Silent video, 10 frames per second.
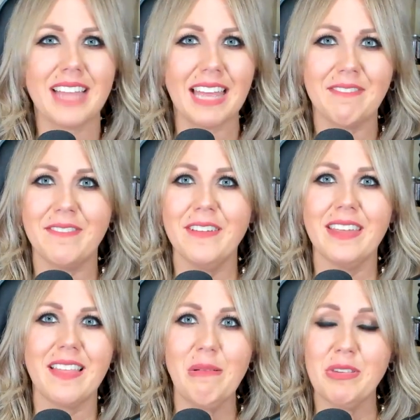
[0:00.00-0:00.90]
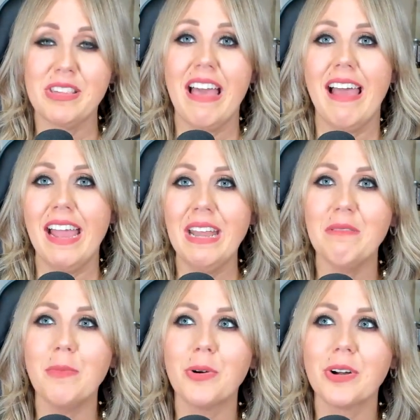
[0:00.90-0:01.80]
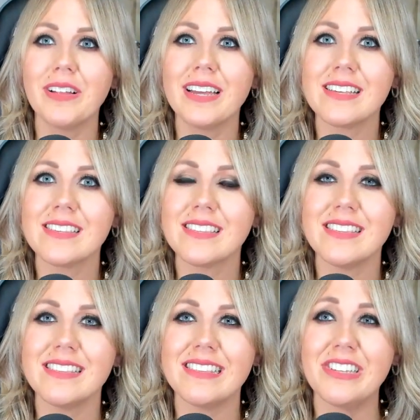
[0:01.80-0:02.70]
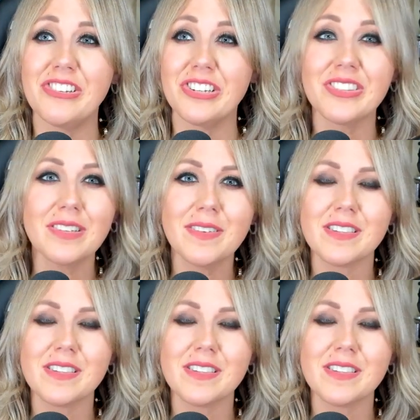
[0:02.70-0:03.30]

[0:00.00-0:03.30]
I feel like that was kind of more or less the gist of it.